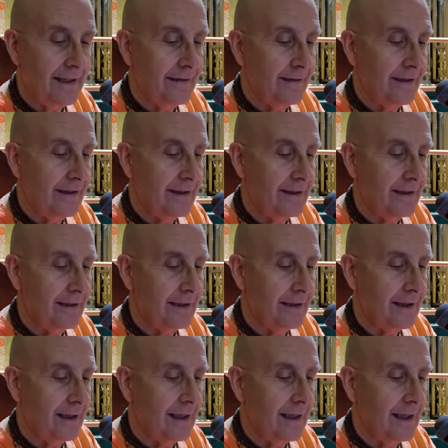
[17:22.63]
In
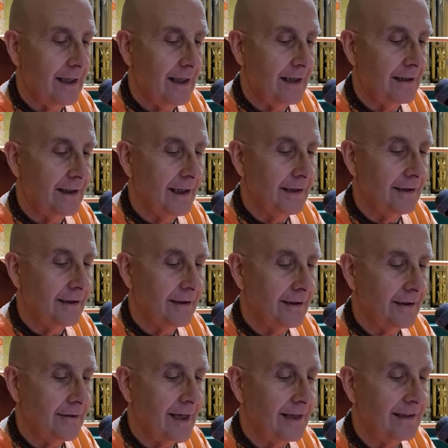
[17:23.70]
the
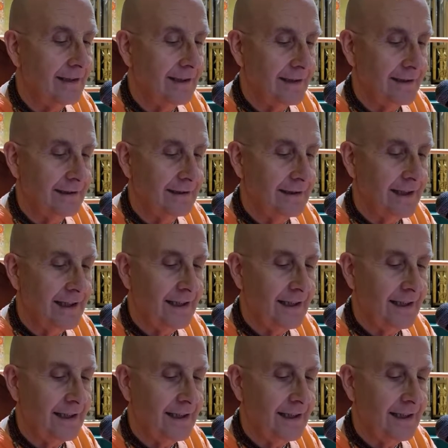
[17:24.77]
Anandaranya,